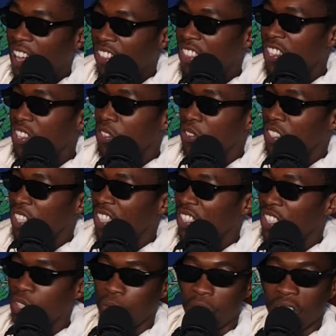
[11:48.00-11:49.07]
I think you
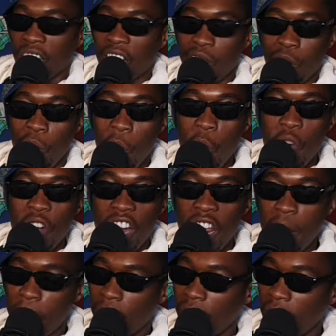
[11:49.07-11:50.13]
just need to start your own
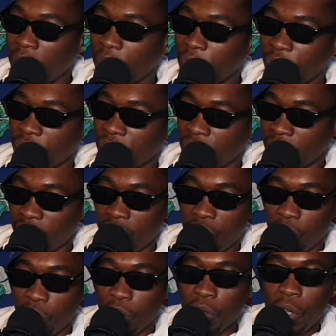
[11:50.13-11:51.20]
label.
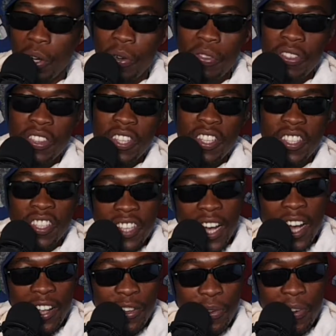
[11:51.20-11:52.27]
Do your own thing.
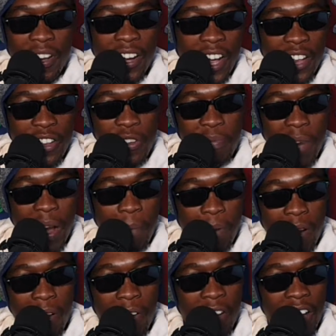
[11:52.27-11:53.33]
Yeah, you and I, you my
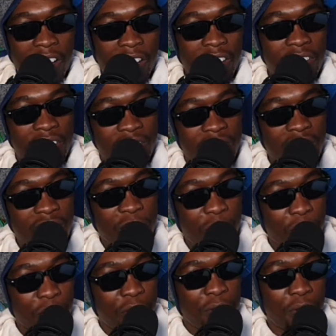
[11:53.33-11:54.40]
boy. I can
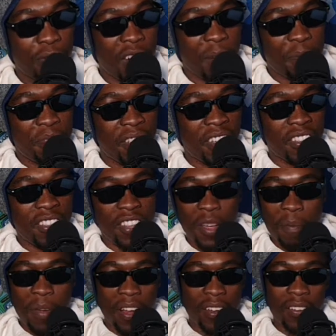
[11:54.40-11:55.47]
still hook you up here and
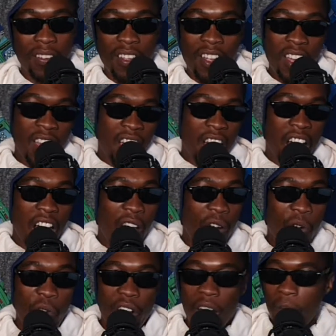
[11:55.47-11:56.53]
there, but
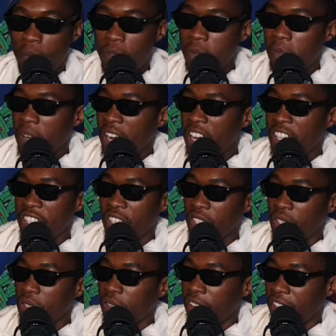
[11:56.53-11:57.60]
I don't want to be
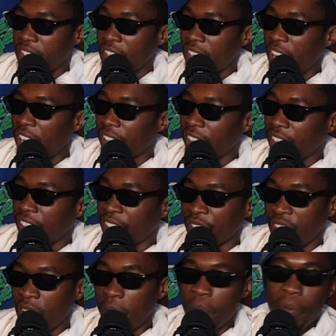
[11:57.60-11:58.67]
managing you and shit like that
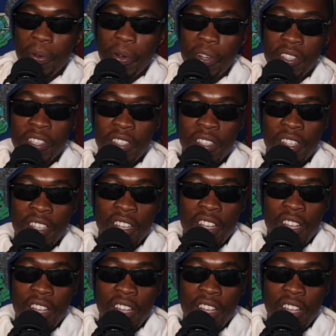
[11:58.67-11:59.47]
because